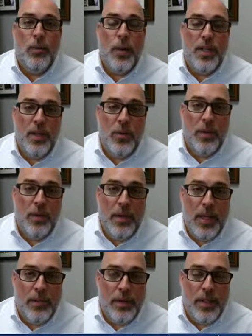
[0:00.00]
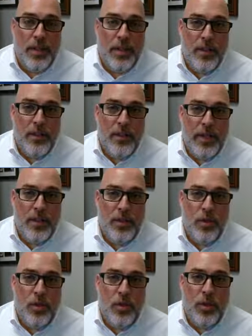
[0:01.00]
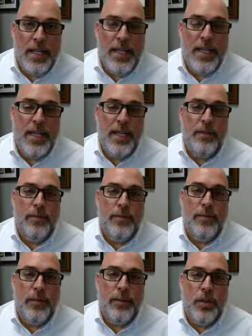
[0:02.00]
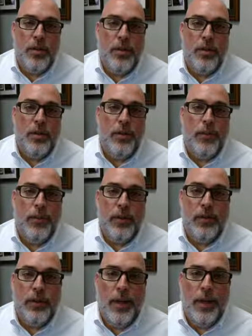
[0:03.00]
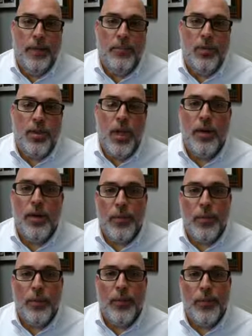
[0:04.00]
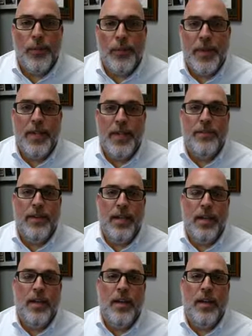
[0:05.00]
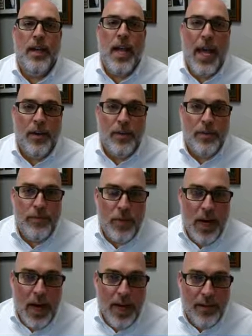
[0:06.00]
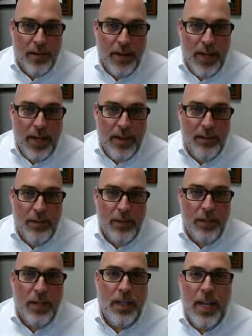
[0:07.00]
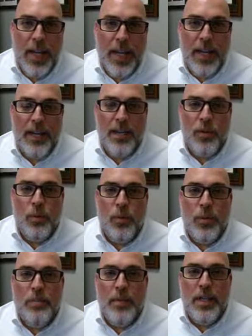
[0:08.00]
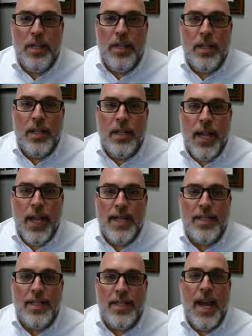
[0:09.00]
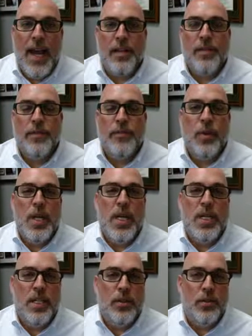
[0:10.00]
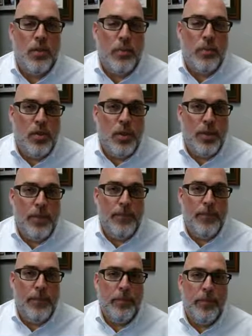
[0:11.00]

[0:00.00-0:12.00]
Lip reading: what you would be able to do is you could give your charitable giving out of your IRA, and it would be a tax-free distribution